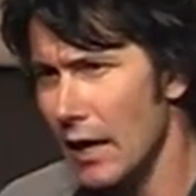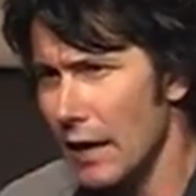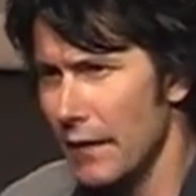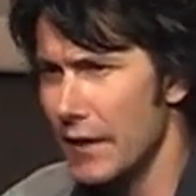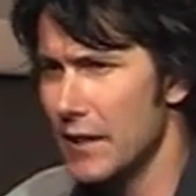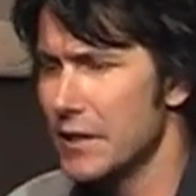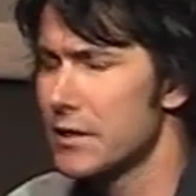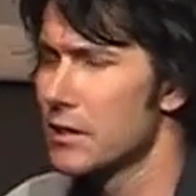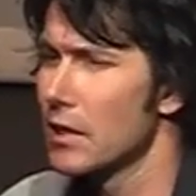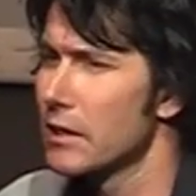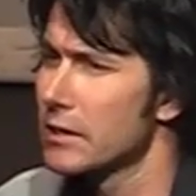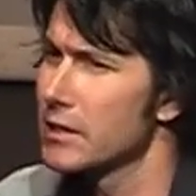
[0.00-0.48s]

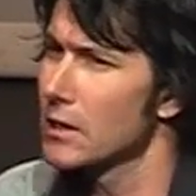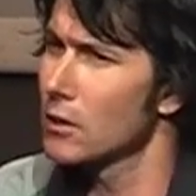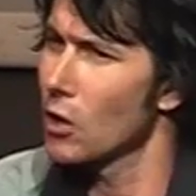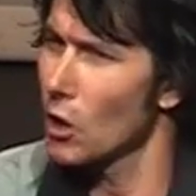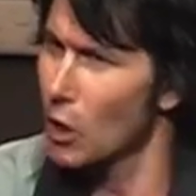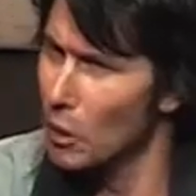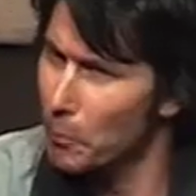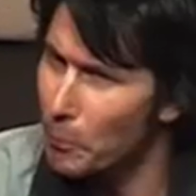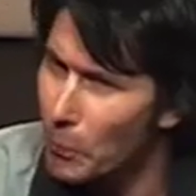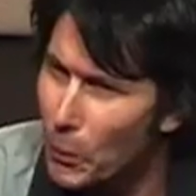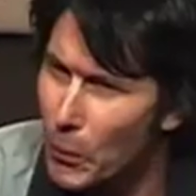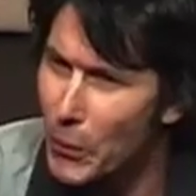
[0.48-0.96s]
There's a
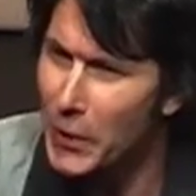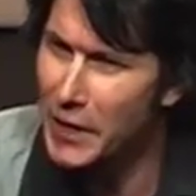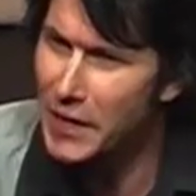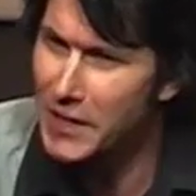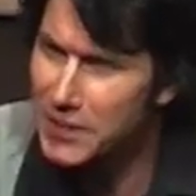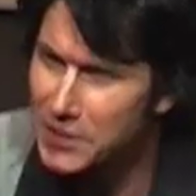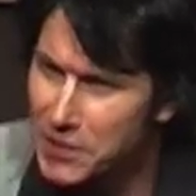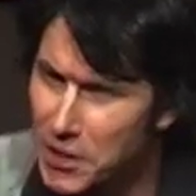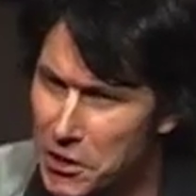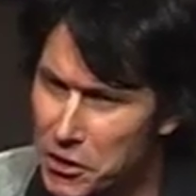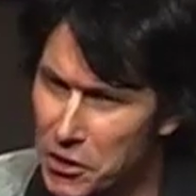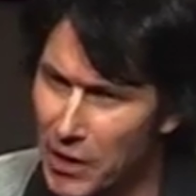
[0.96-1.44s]
lot of
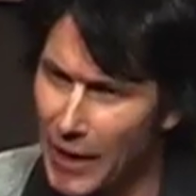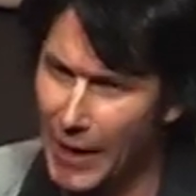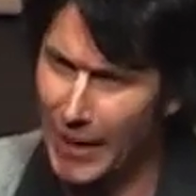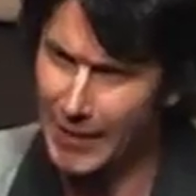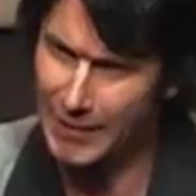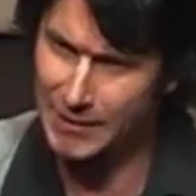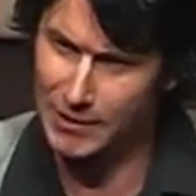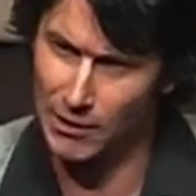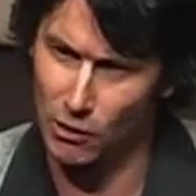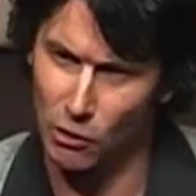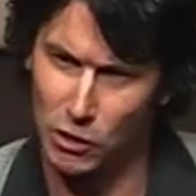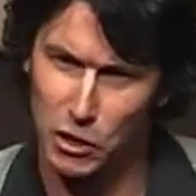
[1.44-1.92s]
pre-decision
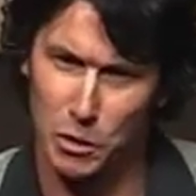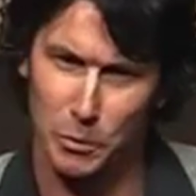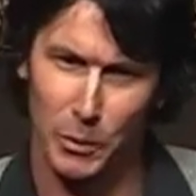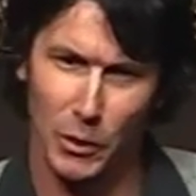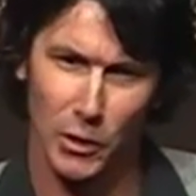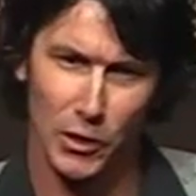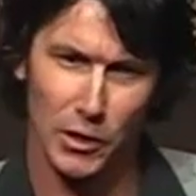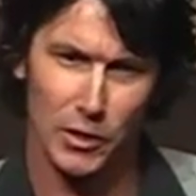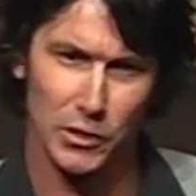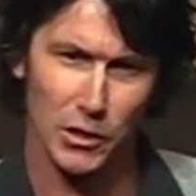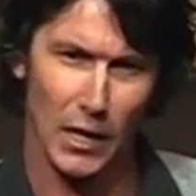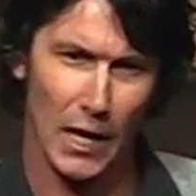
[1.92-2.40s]
angst that
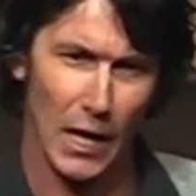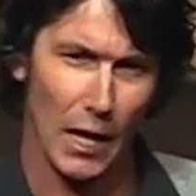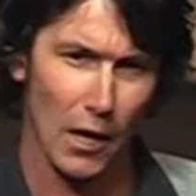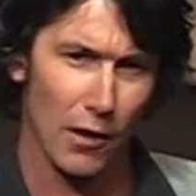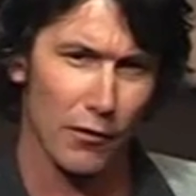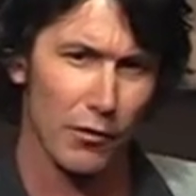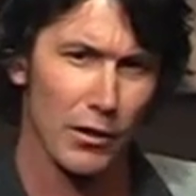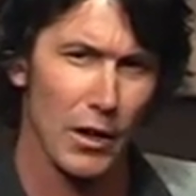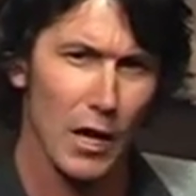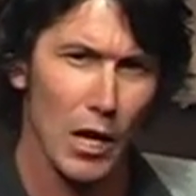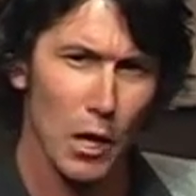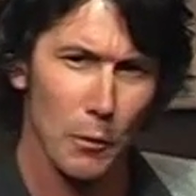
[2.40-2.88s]
entrepreneurs
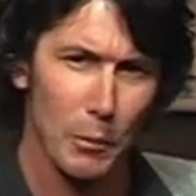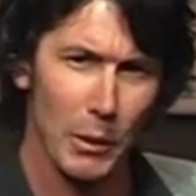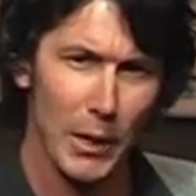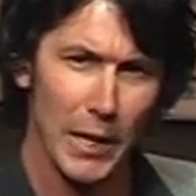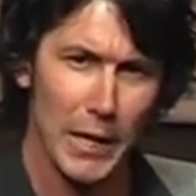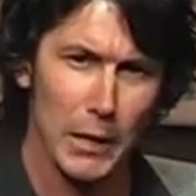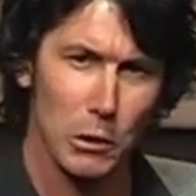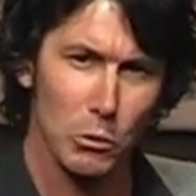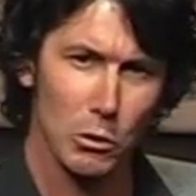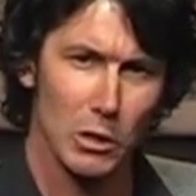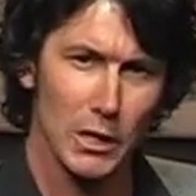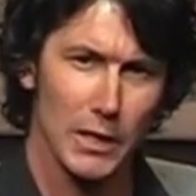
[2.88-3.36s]
have, but
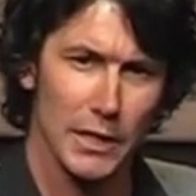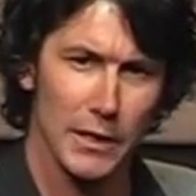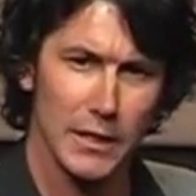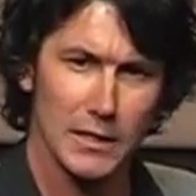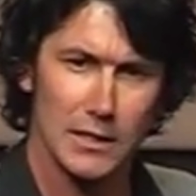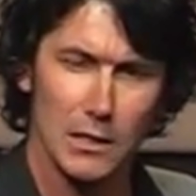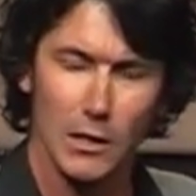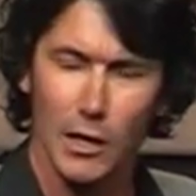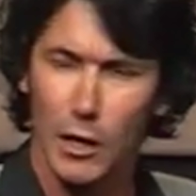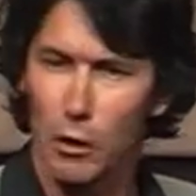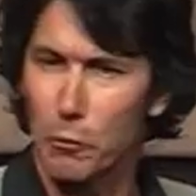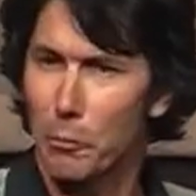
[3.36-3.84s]
equally
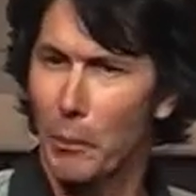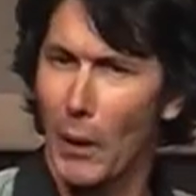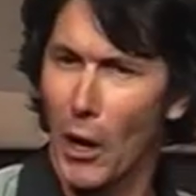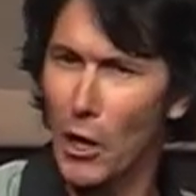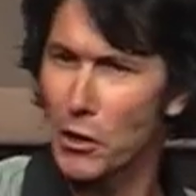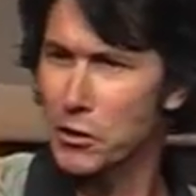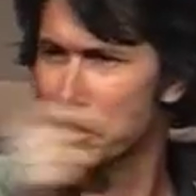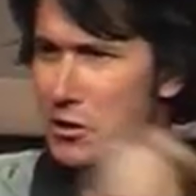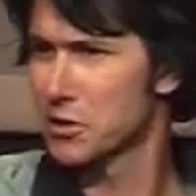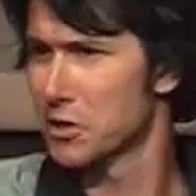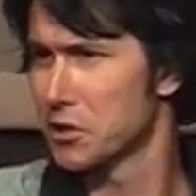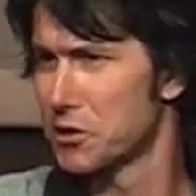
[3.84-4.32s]
there's a lot of
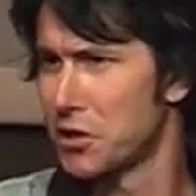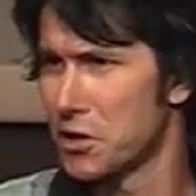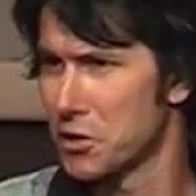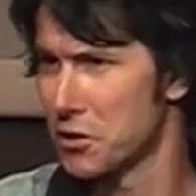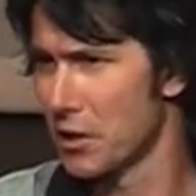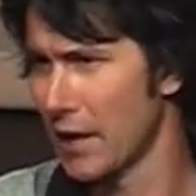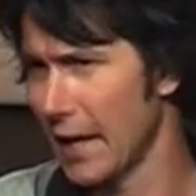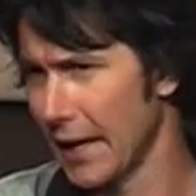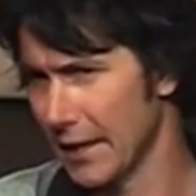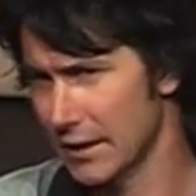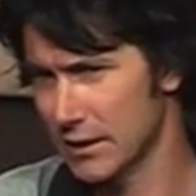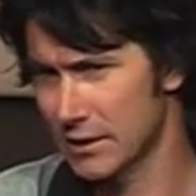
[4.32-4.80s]

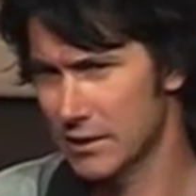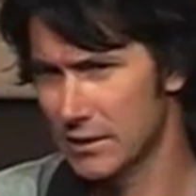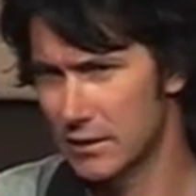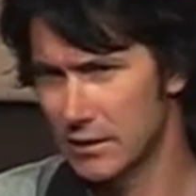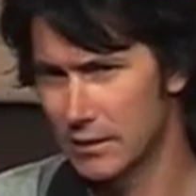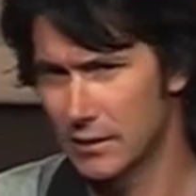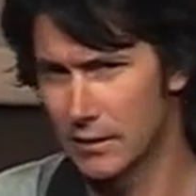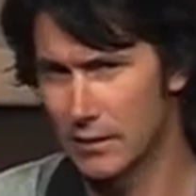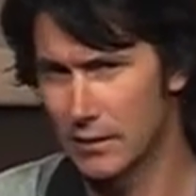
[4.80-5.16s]
post-decision angst.